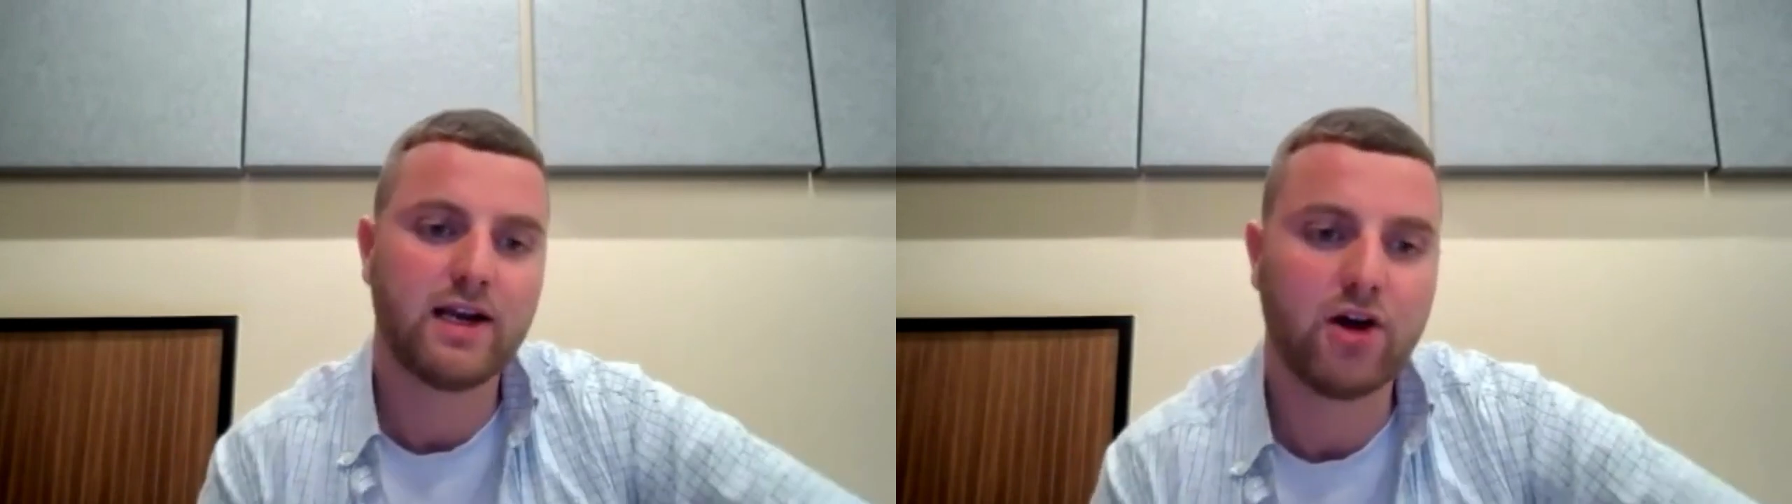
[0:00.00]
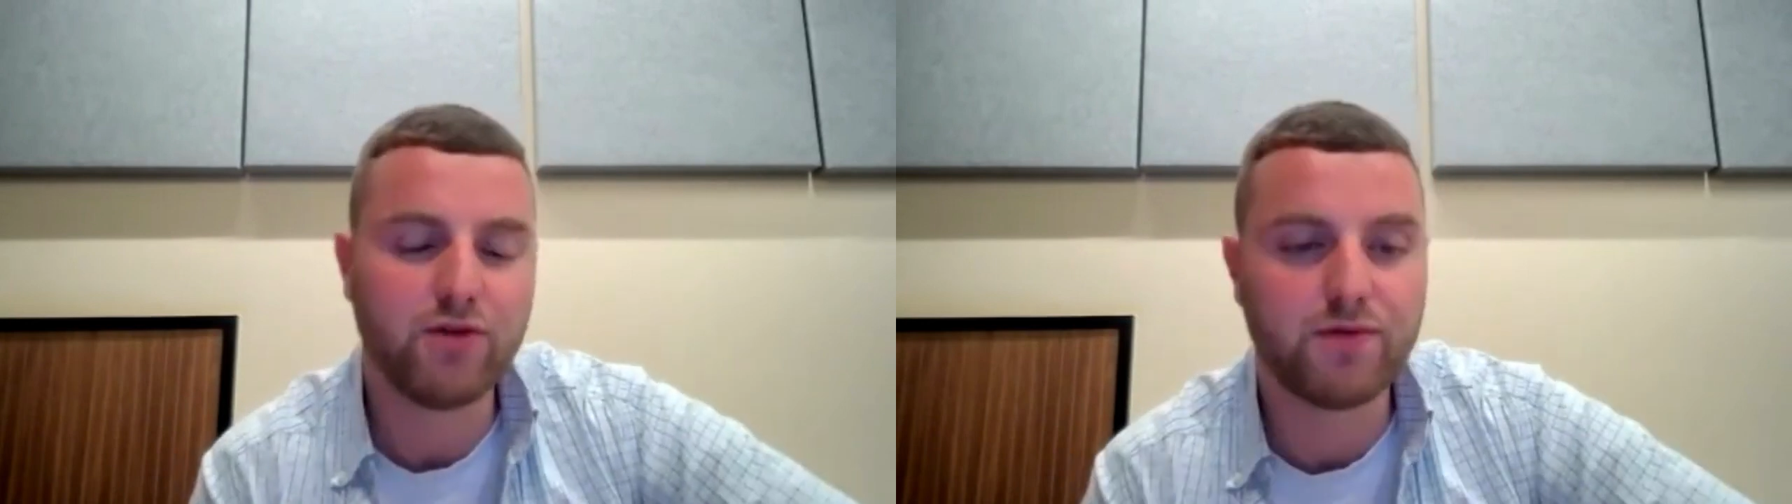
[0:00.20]

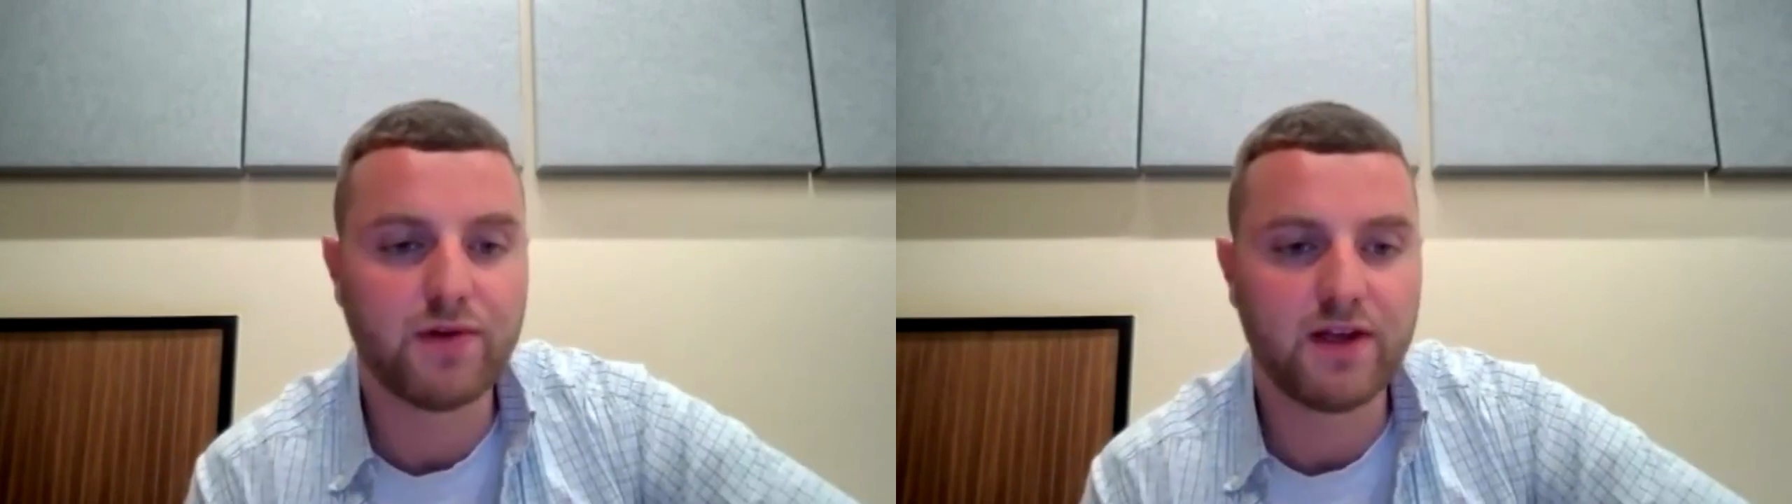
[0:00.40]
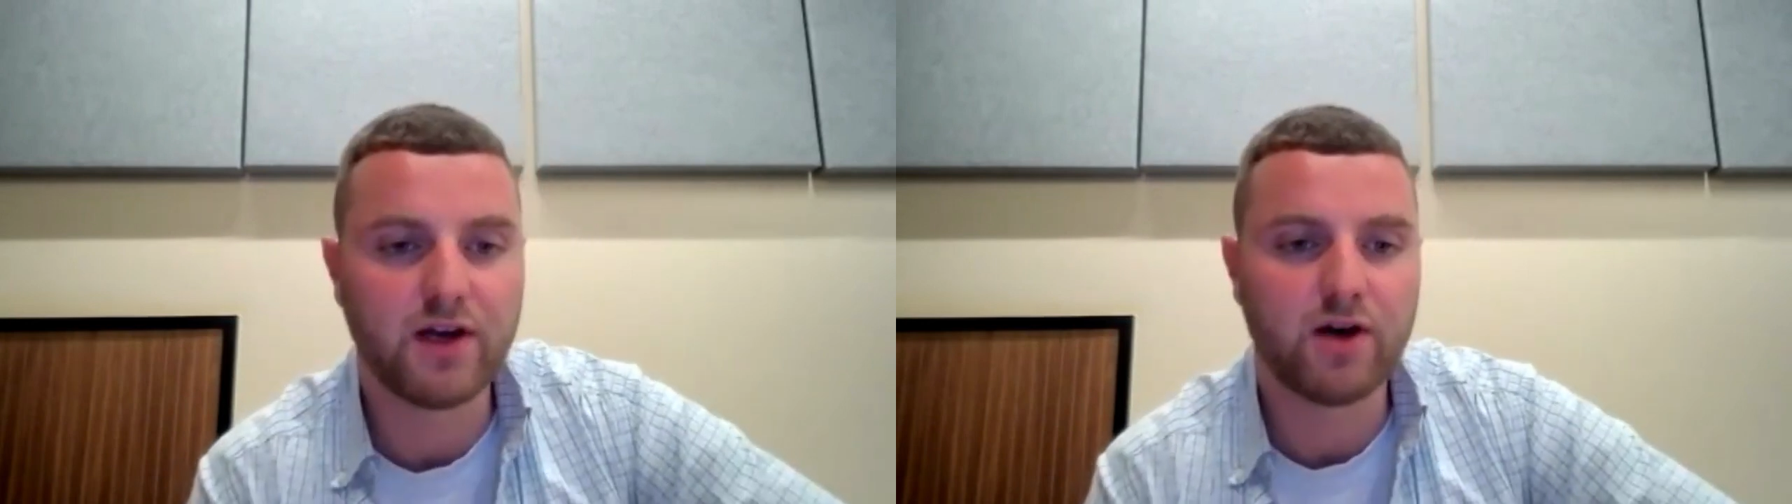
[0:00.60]

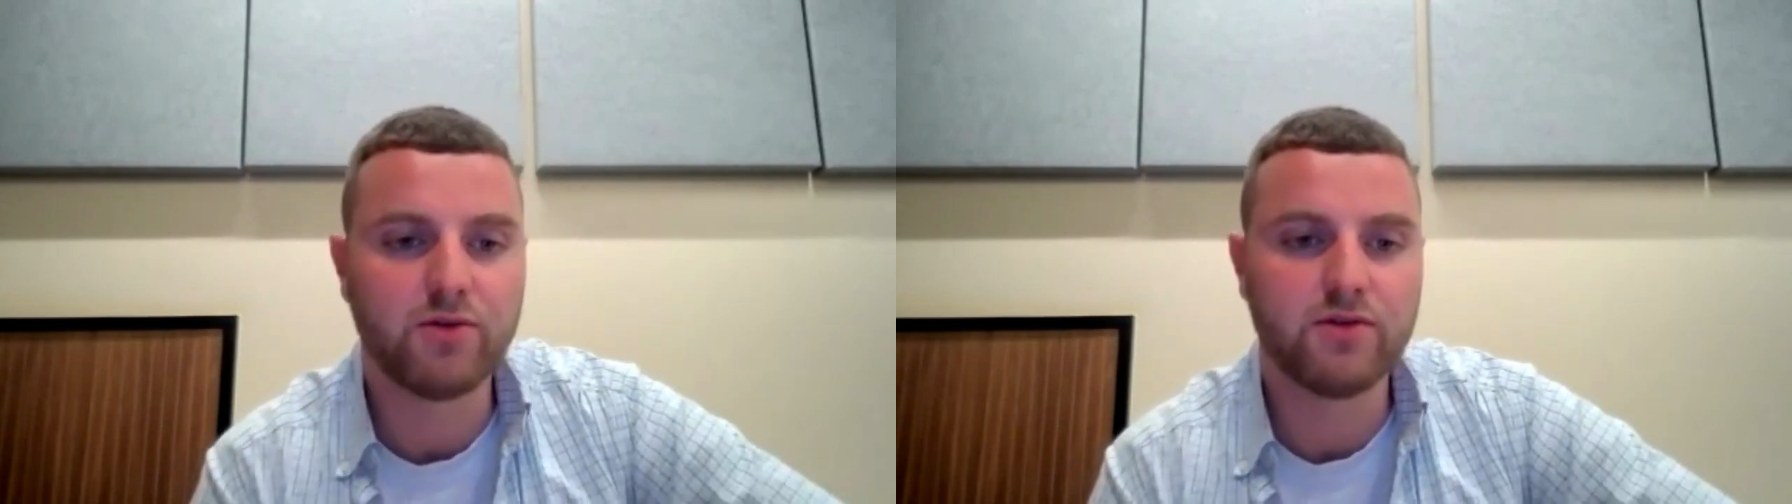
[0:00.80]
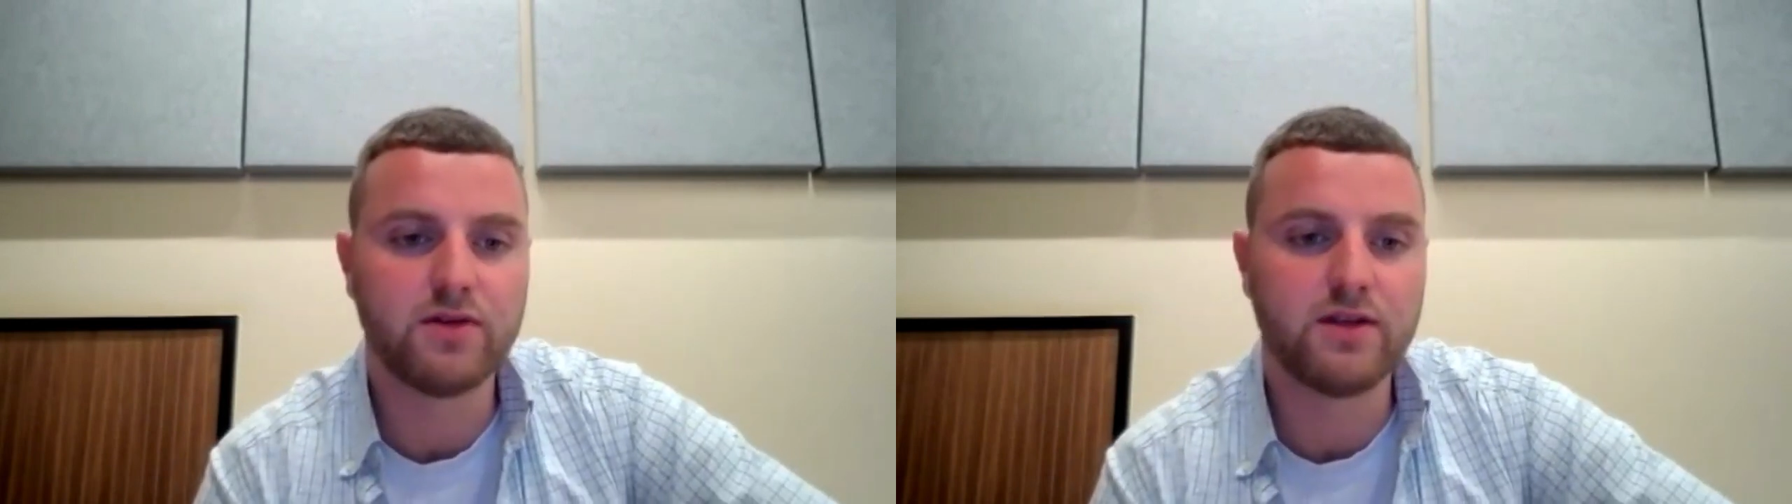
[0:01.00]
hopefully, you
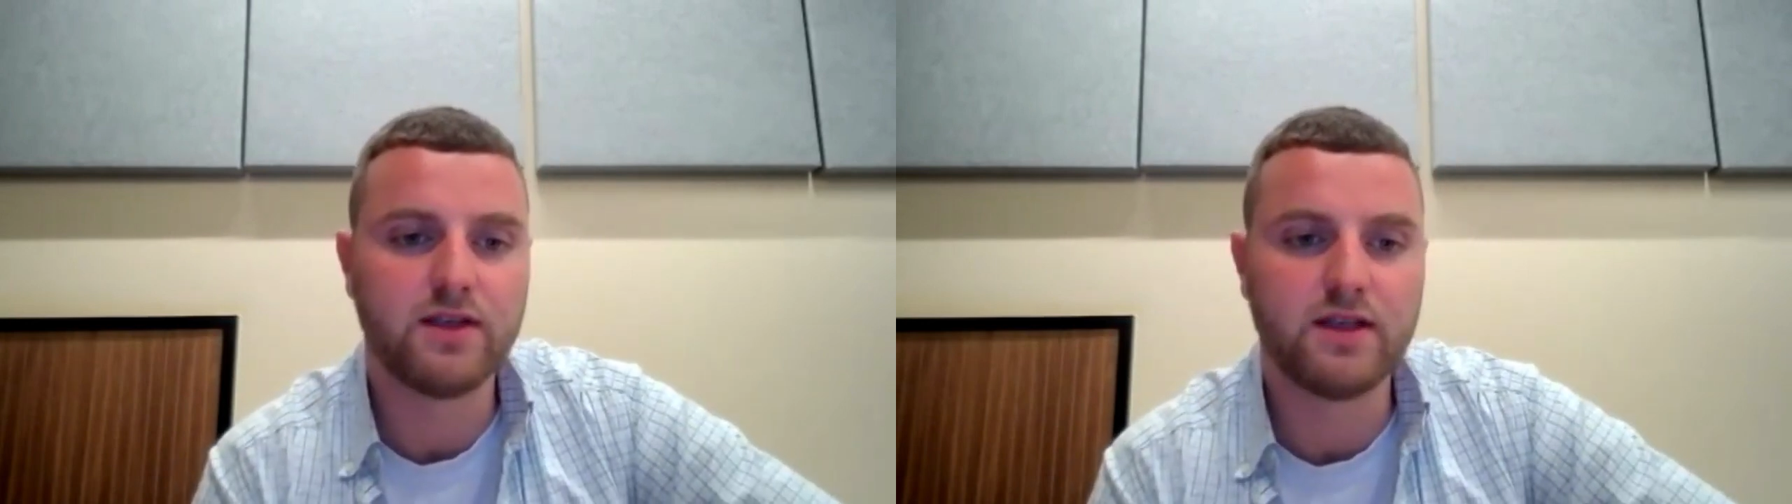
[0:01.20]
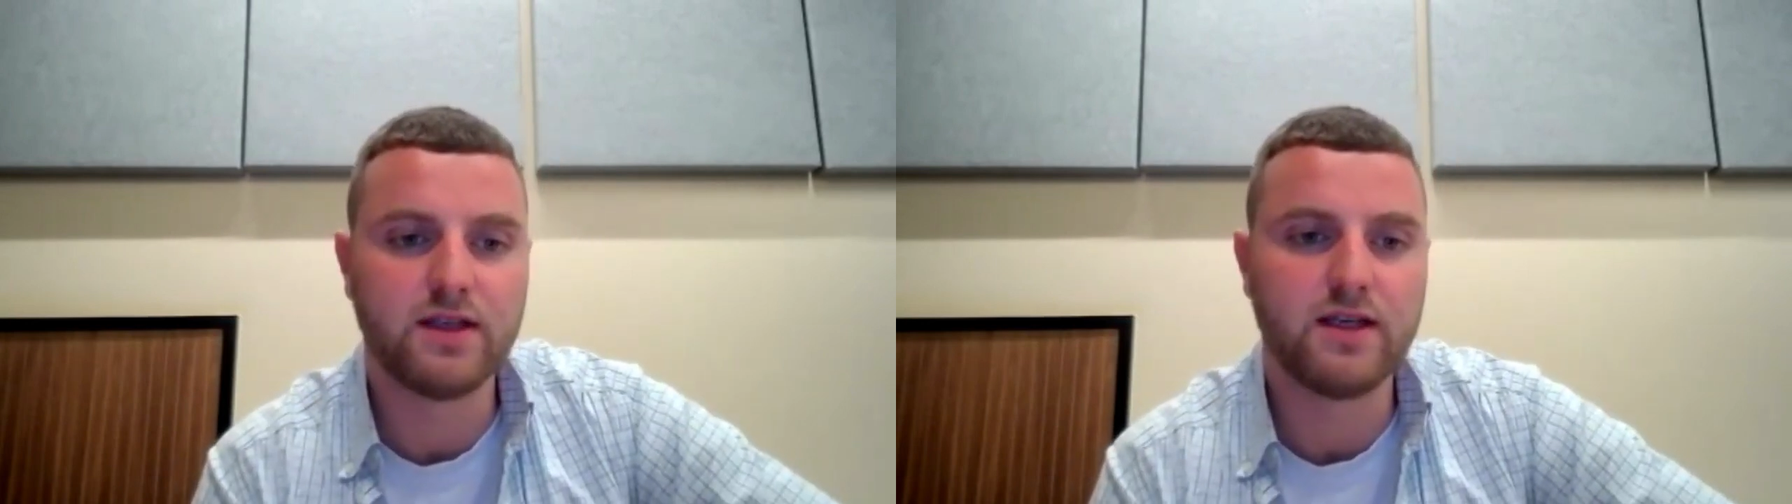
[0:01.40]
know,
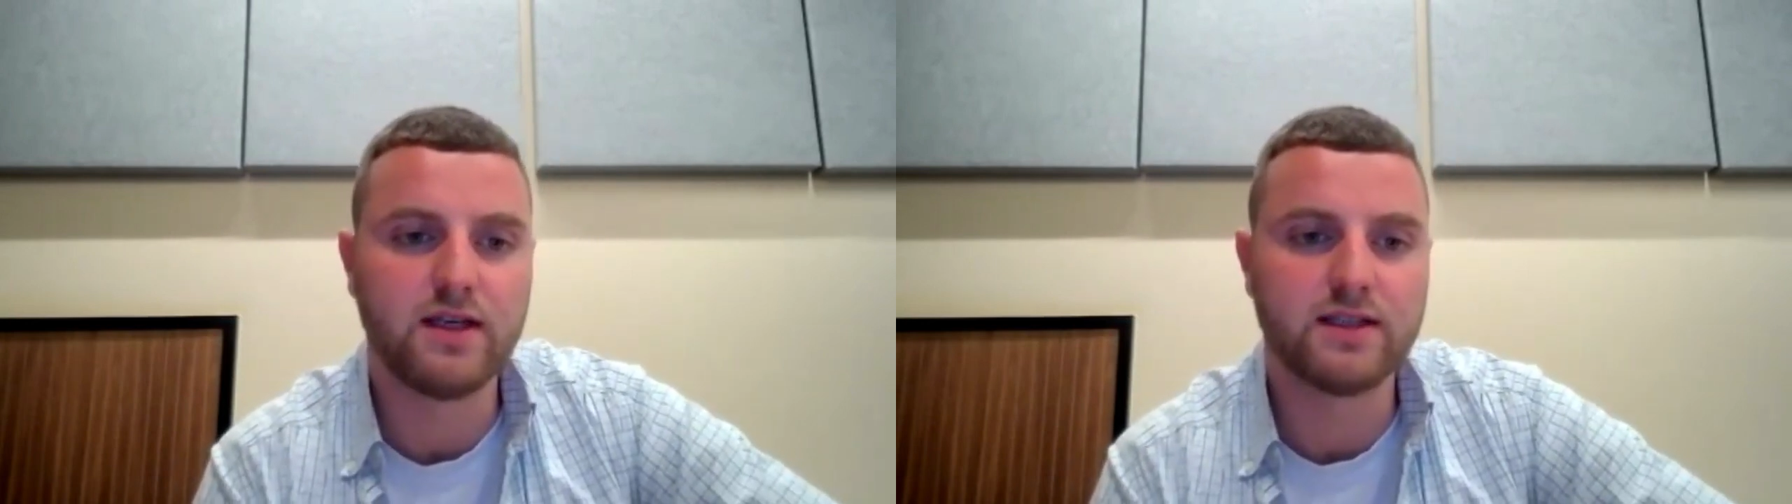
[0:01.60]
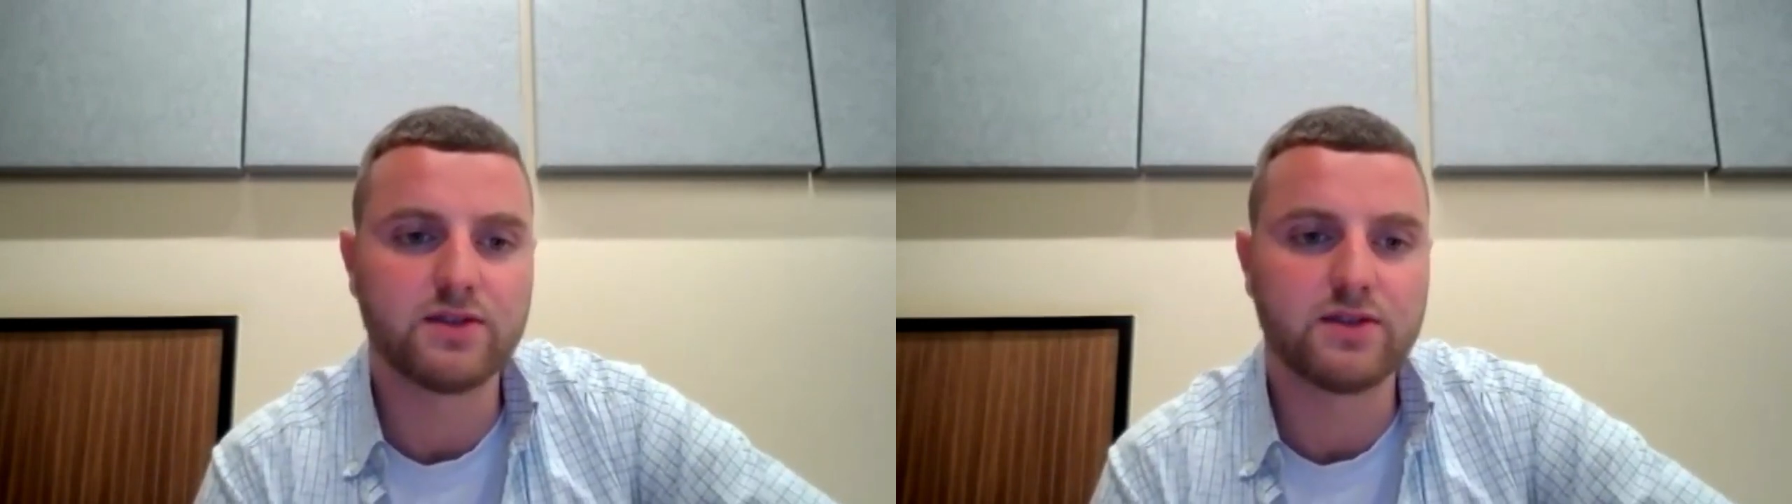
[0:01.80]
it